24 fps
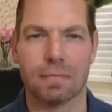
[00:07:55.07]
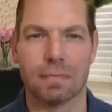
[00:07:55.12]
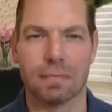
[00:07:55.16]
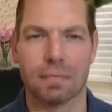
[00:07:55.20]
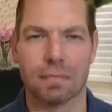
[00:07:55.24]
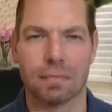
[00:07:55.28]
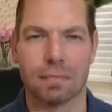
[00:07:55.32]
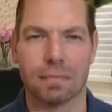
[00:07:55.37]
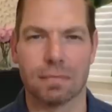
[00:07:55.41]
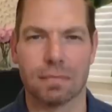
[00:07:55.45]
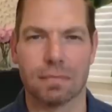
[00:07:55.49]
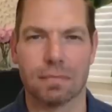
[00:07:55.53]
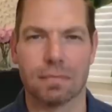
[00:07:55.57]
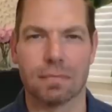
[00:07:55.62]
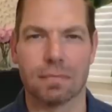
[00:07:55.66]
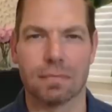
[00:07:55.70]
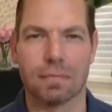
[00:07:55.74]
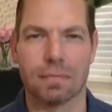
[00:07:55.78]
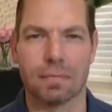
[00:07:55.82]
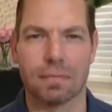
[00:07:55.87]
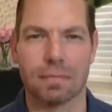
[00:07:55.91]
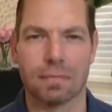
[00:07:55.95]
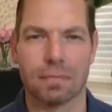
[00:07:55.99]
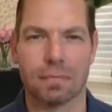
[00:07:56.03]

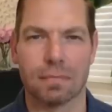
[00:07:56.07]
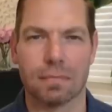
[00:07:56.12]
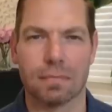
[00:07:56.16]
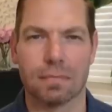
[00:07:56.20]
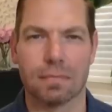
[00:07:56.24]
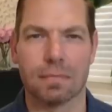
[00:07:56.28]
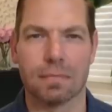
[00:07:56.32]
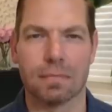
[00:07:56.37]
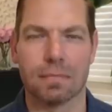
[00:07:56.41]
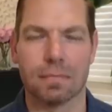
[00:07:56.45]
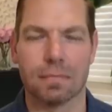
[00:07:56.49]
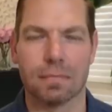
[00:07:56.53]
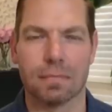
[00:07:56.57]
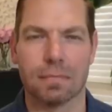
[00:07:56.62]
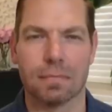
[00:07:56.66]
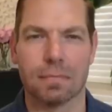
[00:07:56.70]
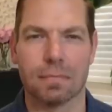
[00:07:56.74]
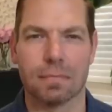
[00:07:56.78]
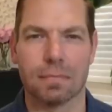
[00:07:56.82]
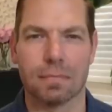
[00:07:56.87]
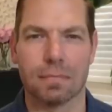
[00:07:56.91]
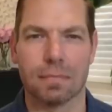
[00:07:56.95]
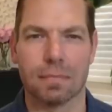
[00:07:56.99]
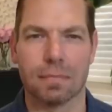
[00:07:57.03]

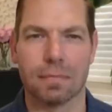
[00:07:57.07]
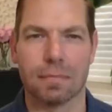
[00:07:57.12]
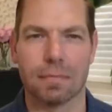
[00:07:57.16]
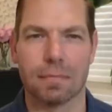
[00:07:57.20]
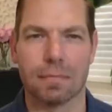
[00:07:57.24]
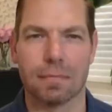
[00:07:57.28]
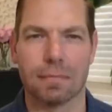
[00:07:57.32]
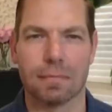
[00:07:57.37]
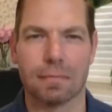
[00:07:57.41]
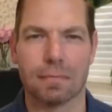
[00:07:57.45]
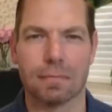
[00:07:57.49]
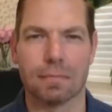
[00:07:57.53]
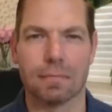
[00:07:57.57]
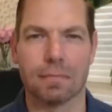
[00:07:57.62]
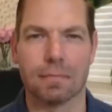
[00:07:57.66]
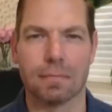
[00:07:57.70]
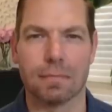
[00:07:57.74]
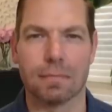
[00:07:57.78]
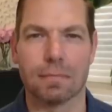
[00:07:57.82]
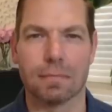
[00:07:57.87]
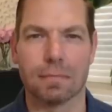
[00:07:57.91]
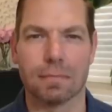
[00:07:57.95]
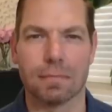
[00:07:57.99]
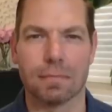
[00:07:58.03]

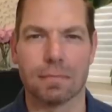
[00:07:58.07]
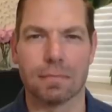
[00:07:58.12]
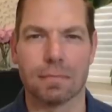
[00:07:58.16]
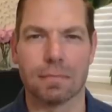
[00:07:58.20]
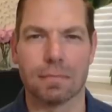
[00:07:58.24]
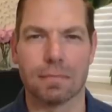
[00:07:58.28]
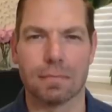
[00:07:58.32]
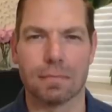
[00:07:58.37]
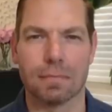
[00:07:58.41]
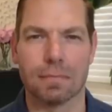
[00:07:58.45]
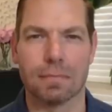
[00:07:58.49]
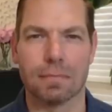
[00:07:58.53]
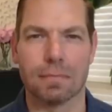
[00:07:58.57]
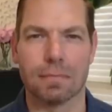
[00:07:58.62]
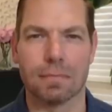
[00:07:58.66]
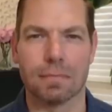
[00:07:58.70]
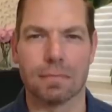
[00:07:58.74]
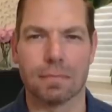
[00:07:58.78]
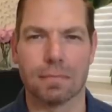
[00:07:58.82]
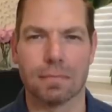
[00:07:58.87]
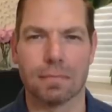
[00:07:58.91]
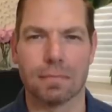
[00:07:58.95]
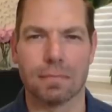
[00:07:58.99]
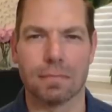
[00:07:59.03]

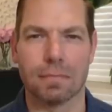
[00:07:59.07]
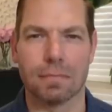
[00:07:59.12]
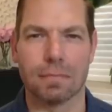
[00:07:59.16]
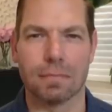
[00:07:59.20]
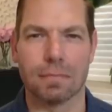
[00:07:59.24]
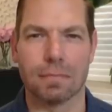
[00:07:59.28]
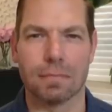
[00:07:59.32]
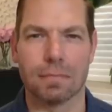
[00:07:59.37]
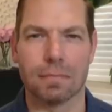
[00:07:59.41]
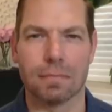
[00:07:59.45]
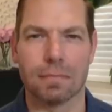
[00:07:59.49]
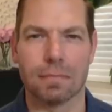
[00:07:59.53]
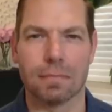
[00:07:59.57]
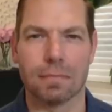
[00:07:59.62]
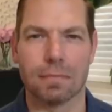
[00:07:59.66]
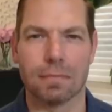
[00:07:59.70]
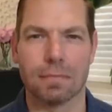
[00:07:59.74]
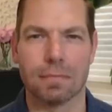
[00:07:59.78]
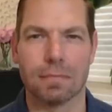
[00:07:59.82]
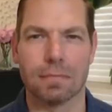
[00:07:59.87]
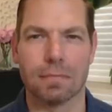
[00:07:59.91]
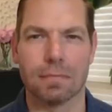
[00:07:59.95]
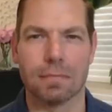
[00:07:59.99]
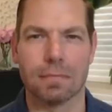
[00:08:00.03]

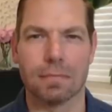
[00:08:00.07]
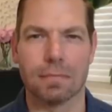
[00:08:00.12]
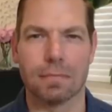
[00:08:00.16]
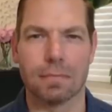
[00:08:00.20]
No words are spoken by the person on screen.